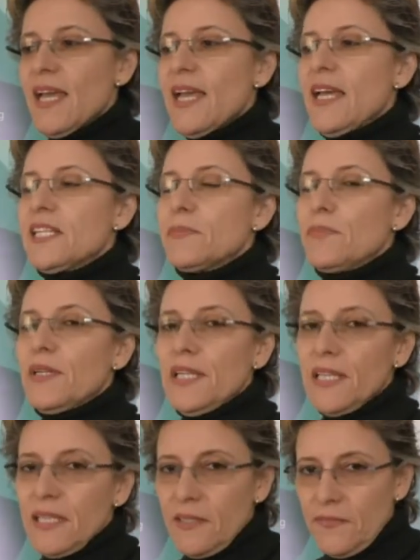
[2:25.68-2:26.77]
And
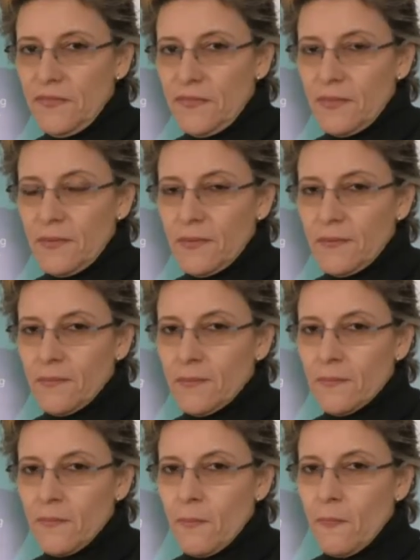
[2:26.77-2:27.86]
belief
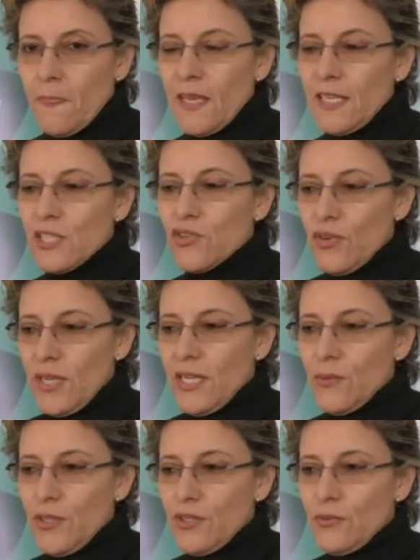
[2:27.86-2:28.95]
is
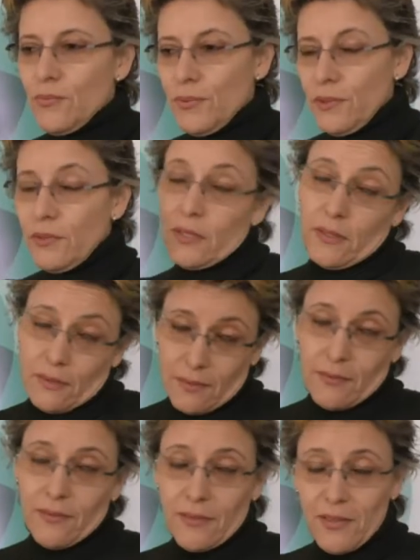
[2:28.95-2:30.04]
really when you build
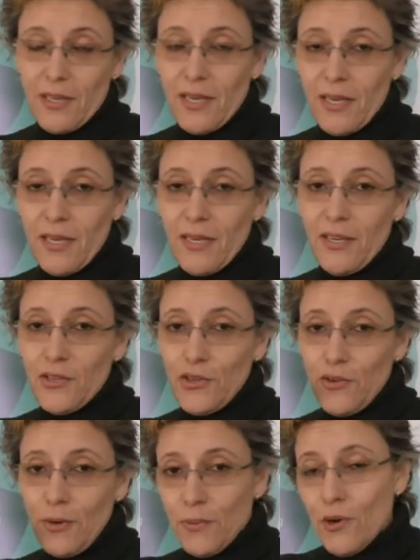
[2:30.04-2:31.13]
a
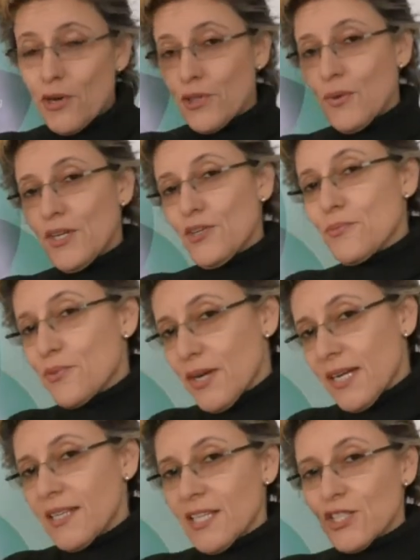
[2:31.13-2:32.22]
neural pathway in your
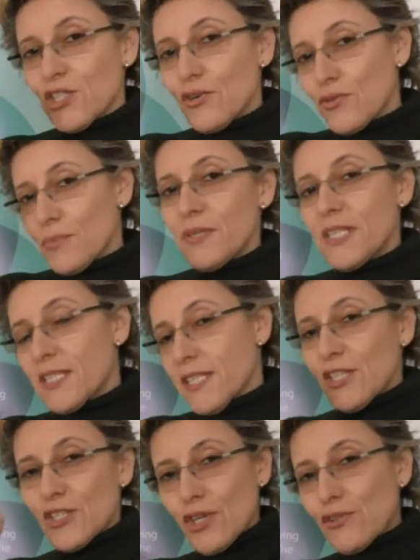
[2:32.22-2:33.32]
brain that's so repeated
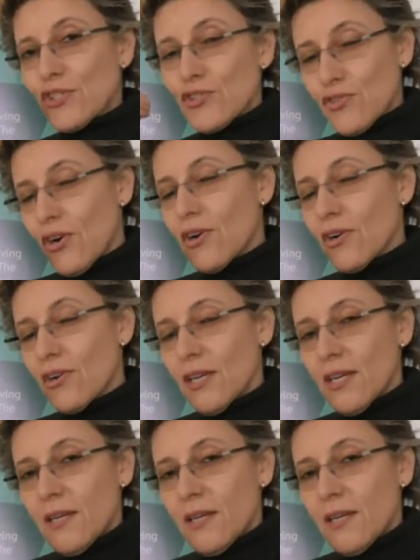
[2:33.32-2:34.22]
and so strong